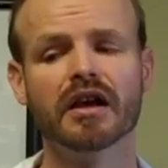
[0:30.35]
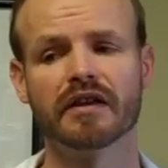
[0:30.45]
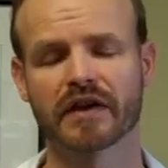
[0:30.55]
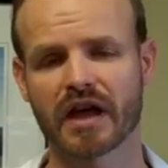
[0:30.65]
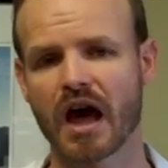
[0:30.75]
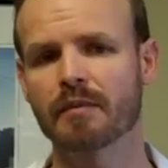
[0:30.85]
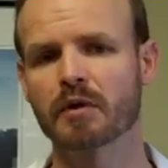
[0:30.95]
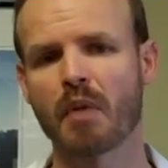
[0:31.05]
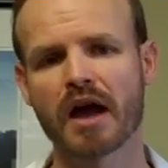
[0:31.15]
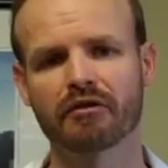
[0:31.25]
In the
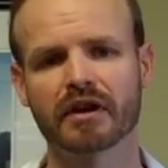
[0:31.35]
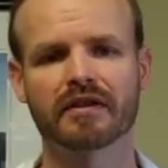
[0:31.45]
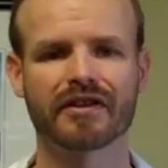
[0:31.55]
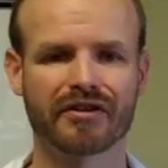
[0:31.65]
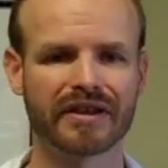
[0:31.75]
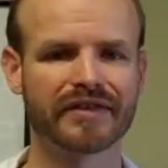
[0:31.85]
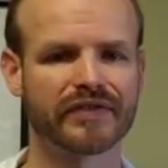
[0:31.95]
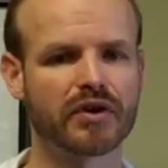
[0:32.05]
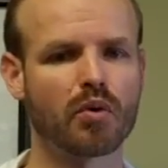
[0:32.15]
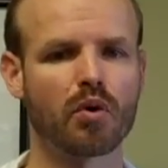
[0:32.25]
common migraine, there
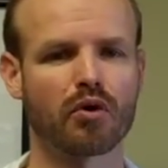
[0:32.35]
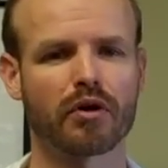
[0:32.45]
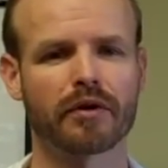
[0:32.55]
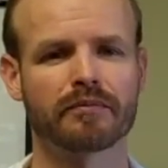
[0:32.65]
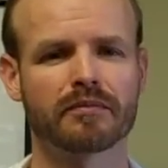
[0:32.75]
is no aura.